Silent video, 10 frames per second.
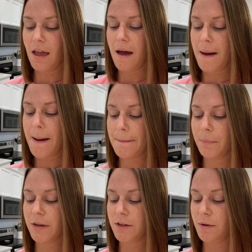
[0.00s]
um,
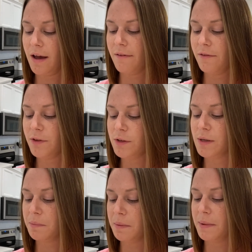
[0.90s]
we do have a few
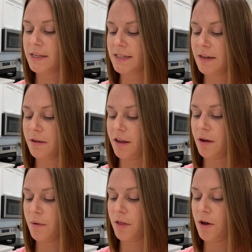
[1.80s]
supplements that
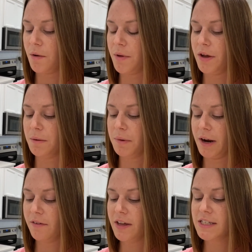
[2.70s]
go along with our
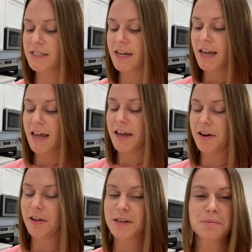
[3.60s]
breakfast, and
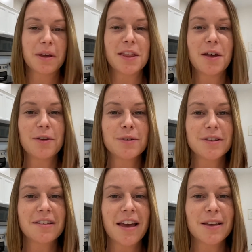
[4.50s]
I'll explain those
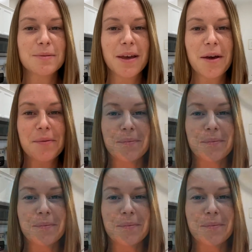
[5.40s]
as we go.